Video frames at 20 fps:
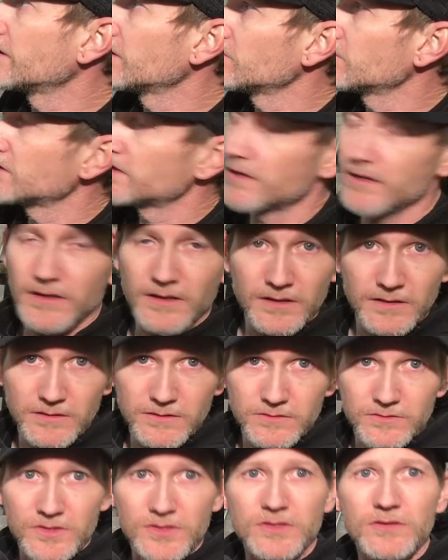that one,
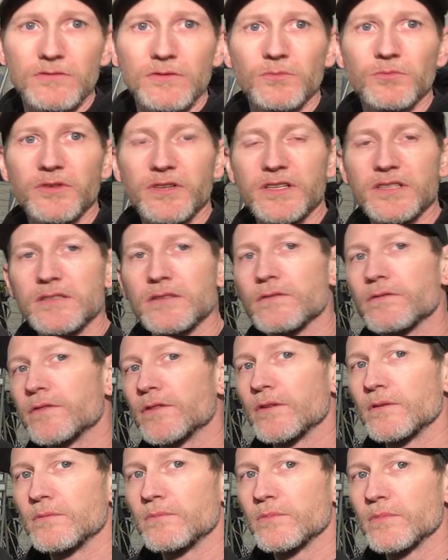just to replace the
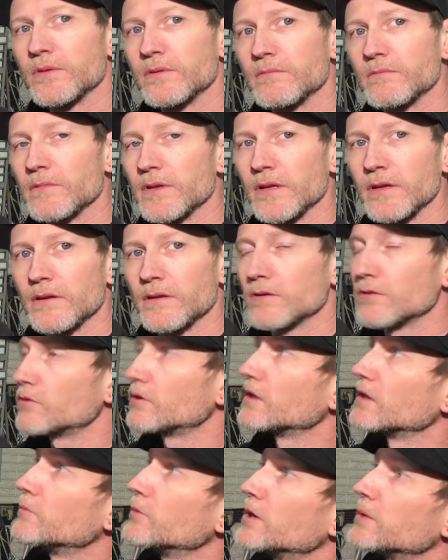foam and
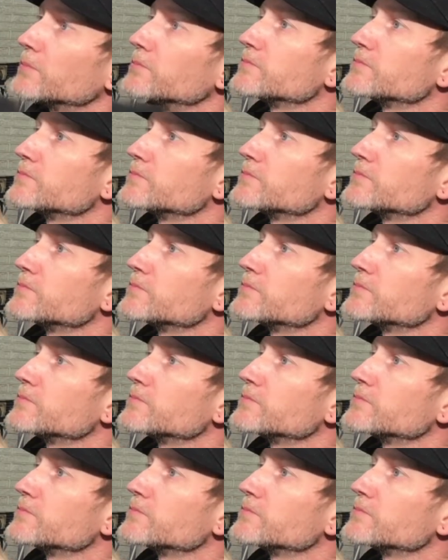oil them up.